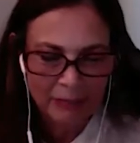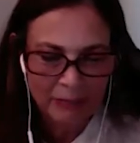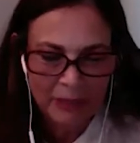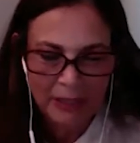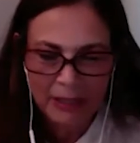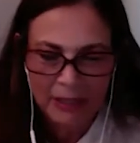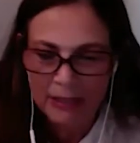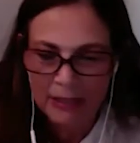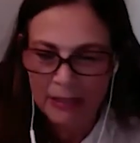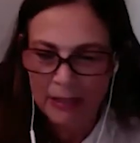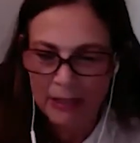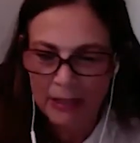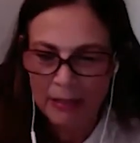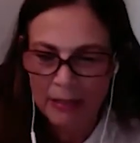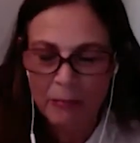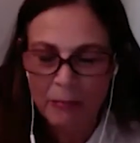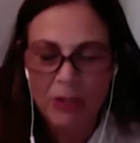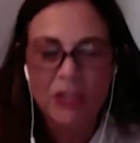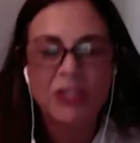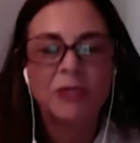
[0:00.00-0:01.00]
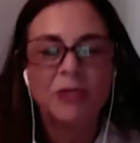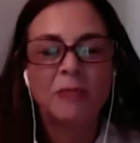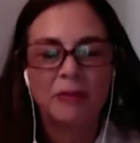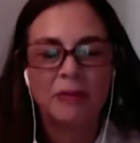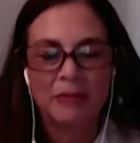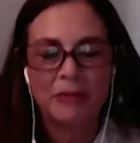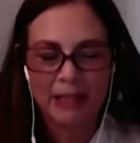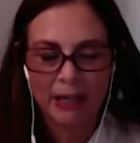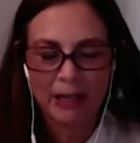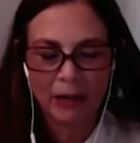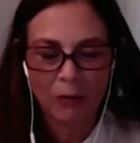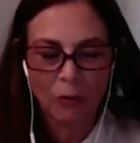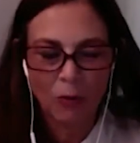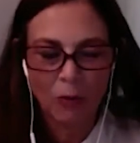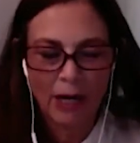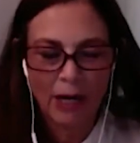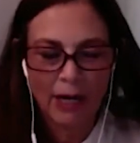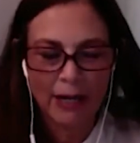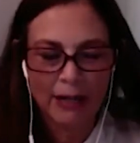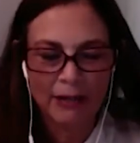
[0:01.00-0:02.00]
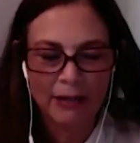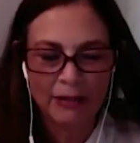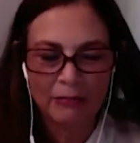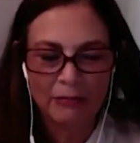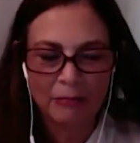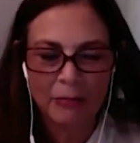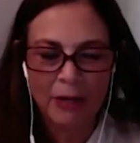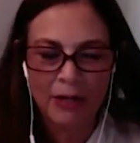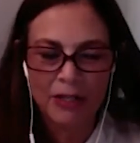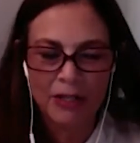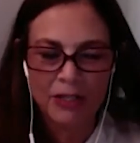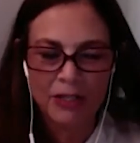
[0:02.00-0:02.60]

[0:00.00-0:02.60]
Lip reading: picking mushrooms, like a wild mushroom.